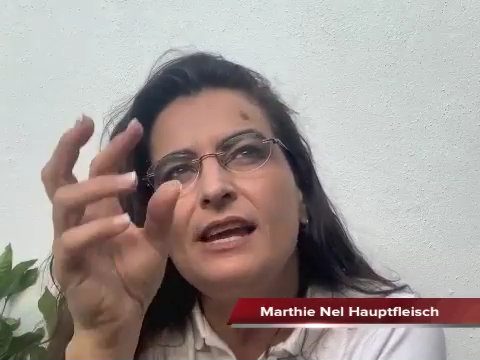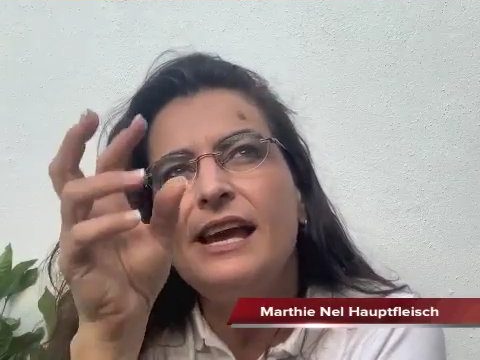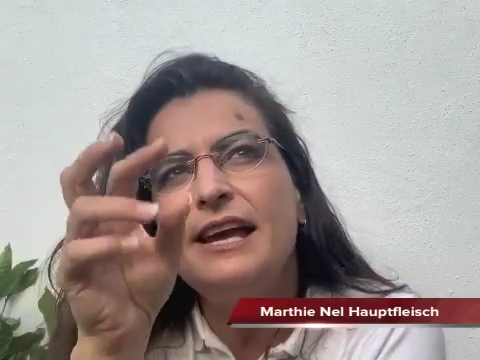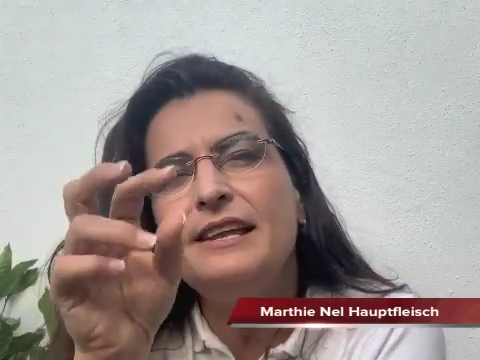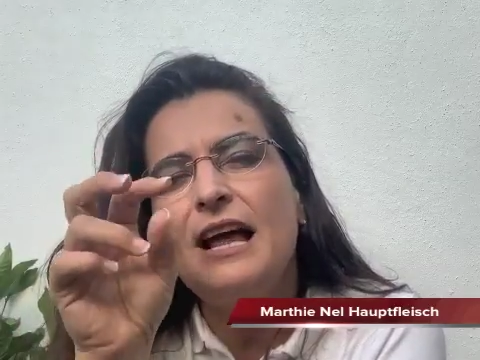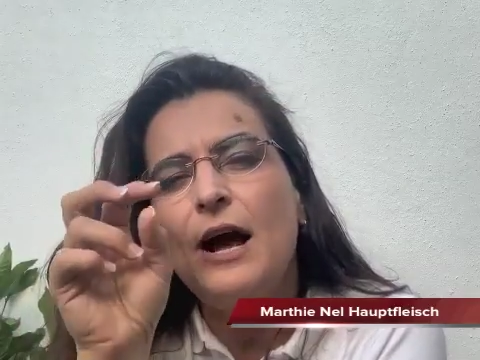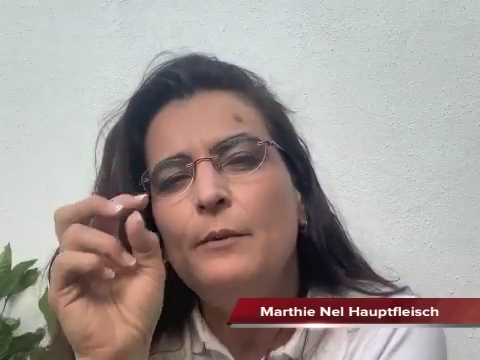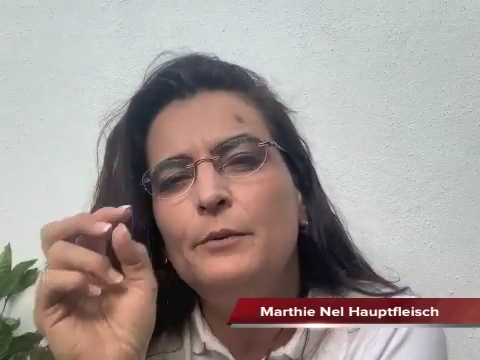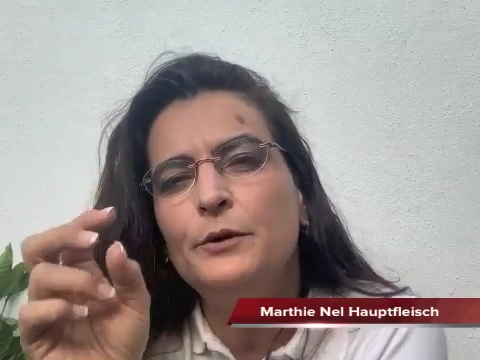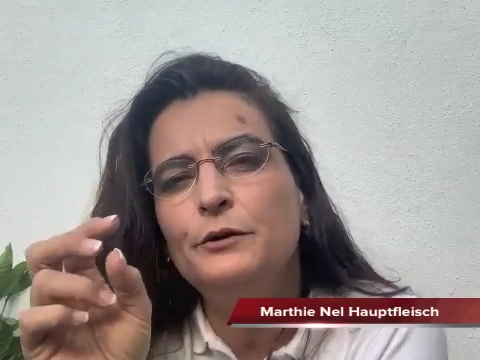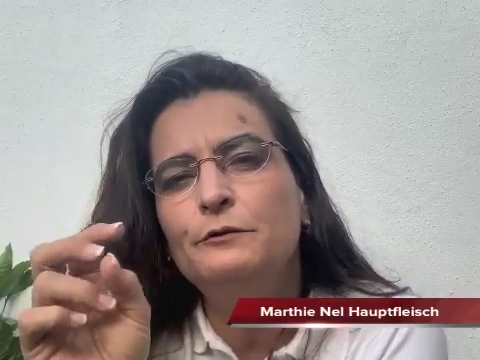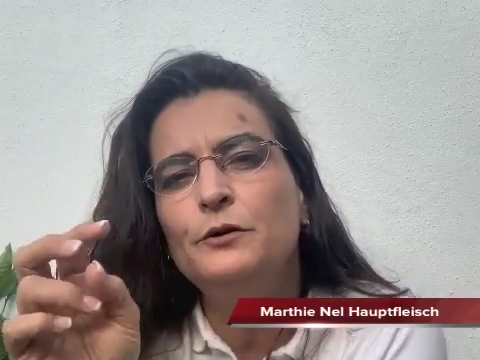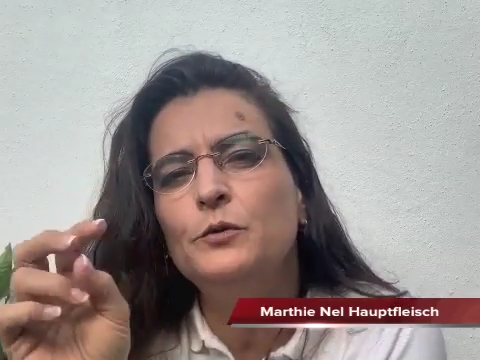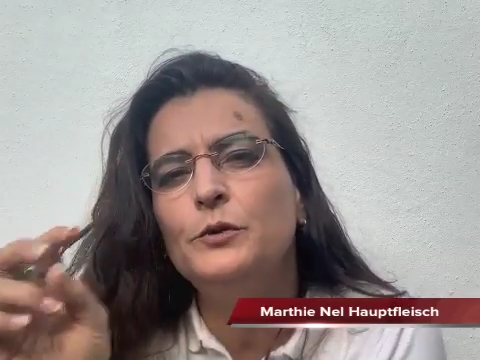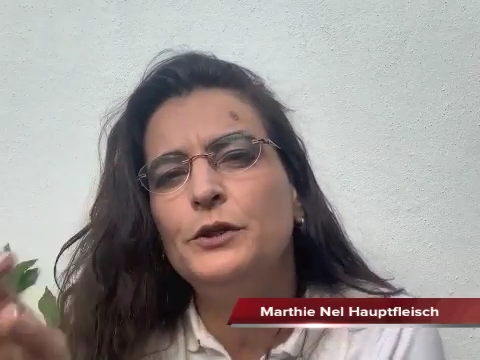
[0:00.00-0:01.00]
and how
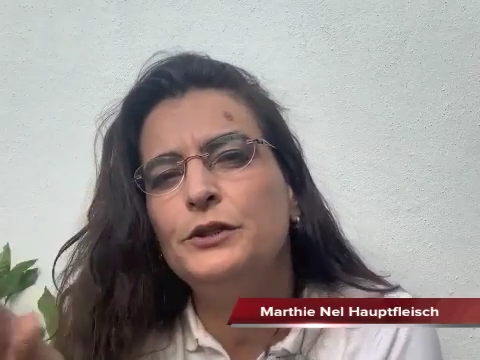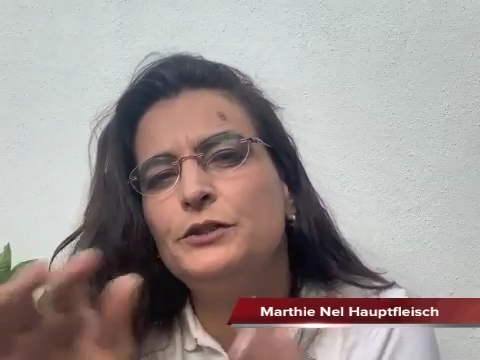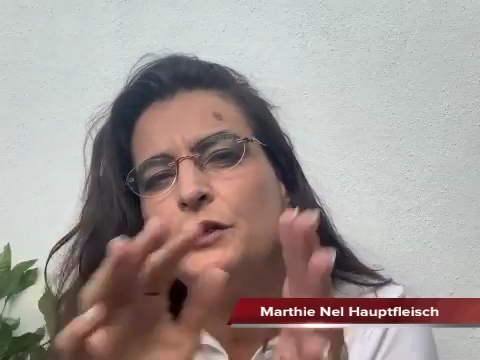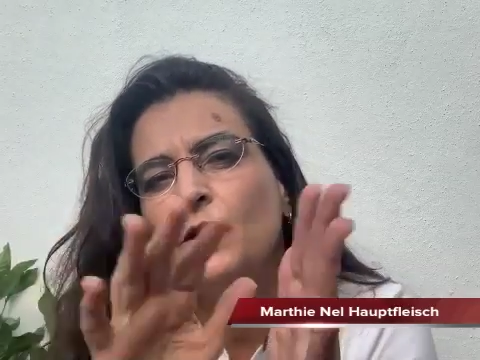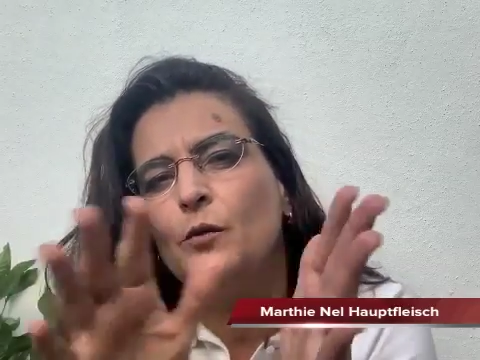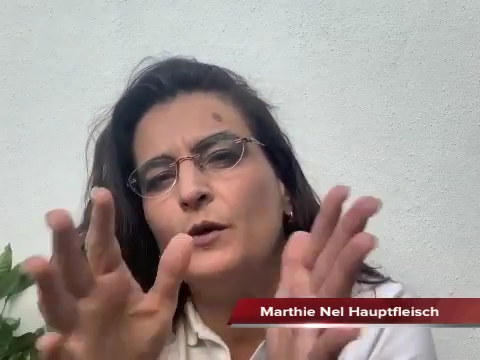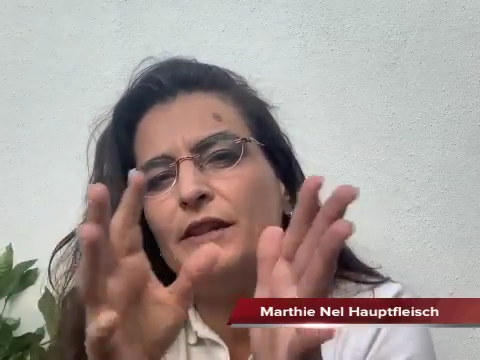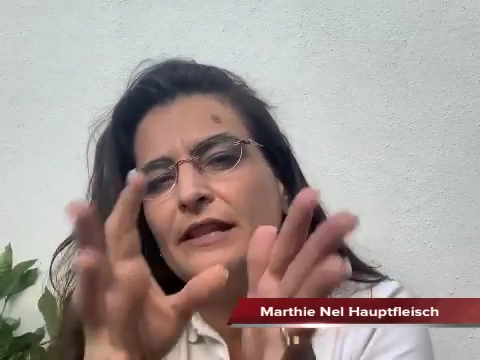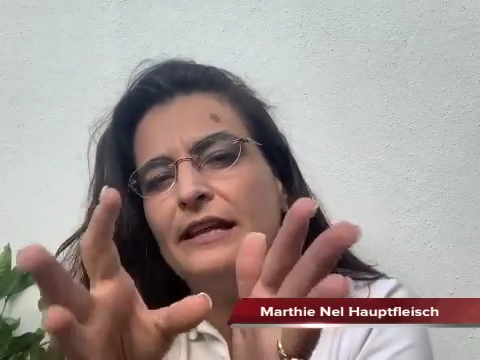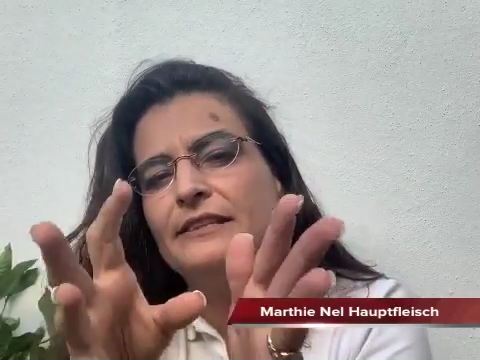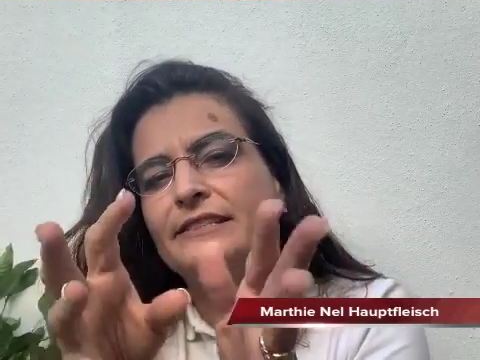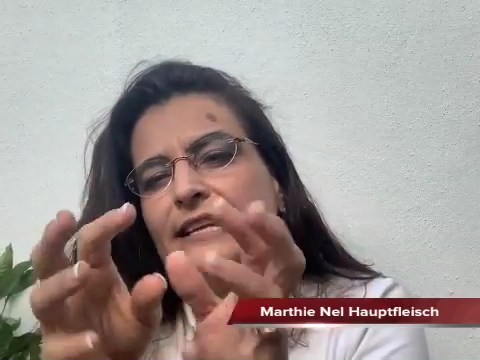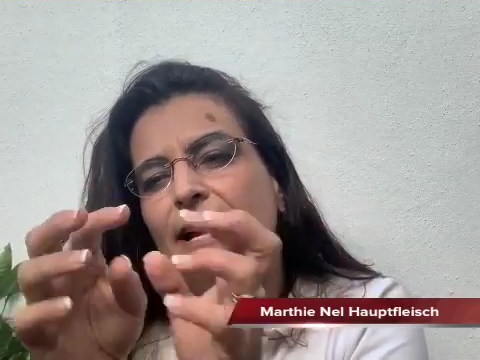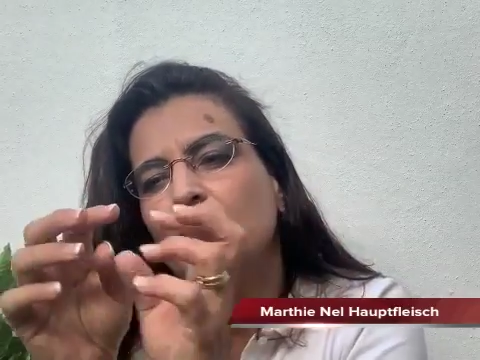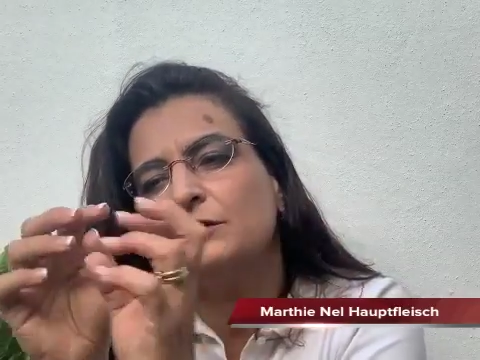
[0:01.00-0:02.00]
beautiful words are when they
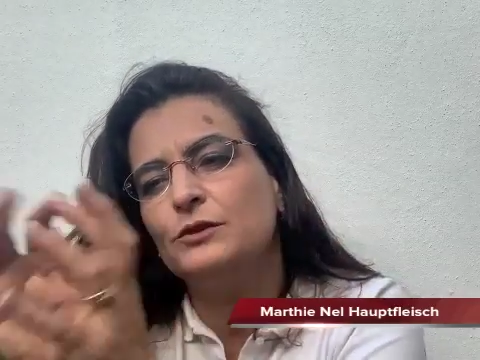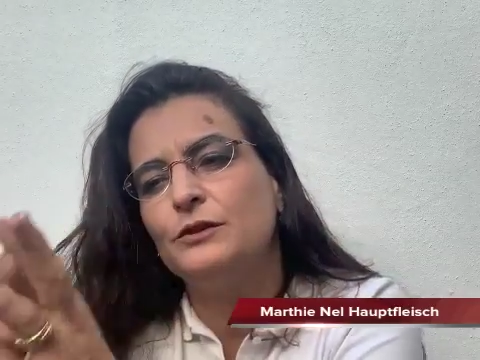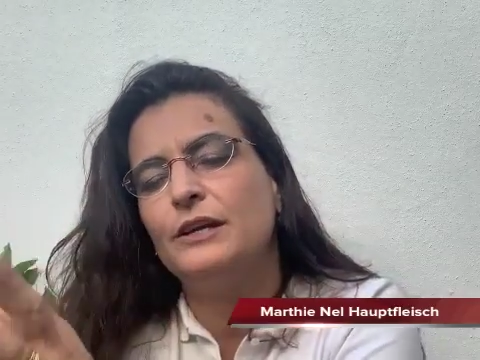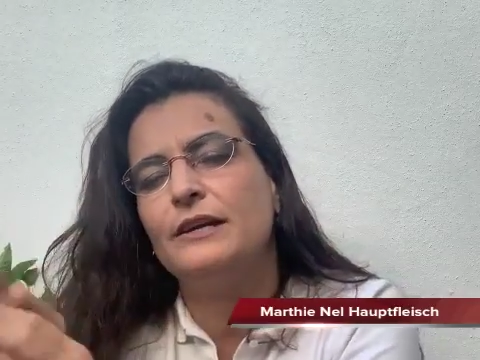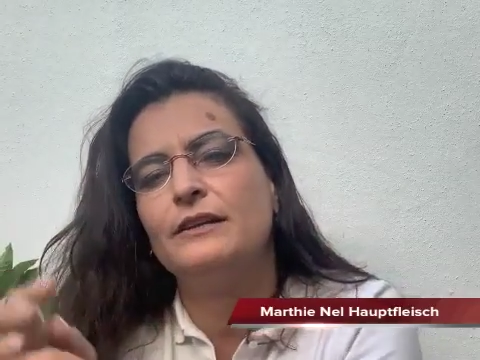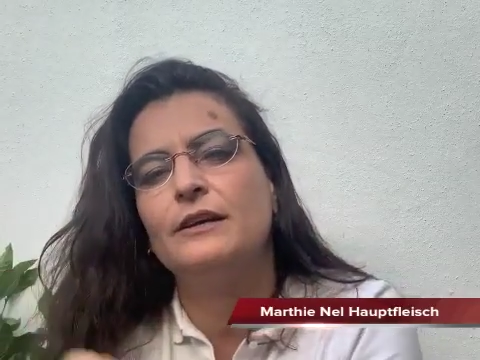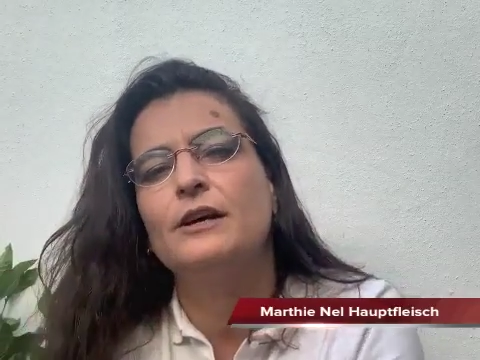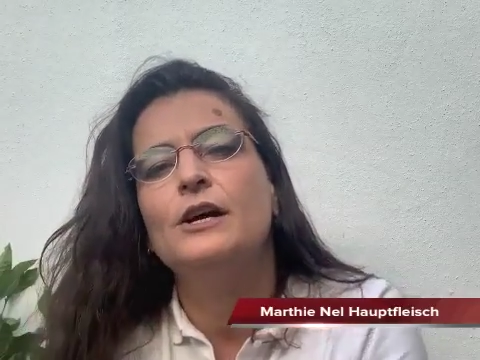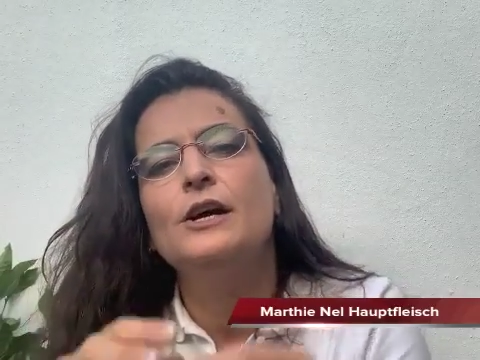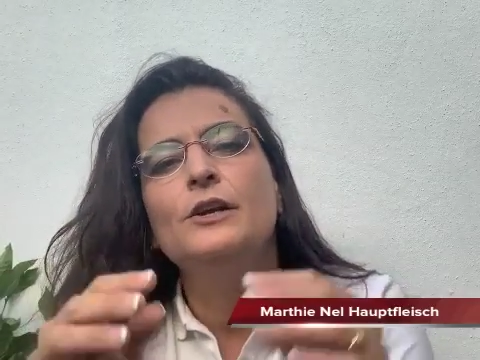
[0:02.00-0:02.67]
sound together.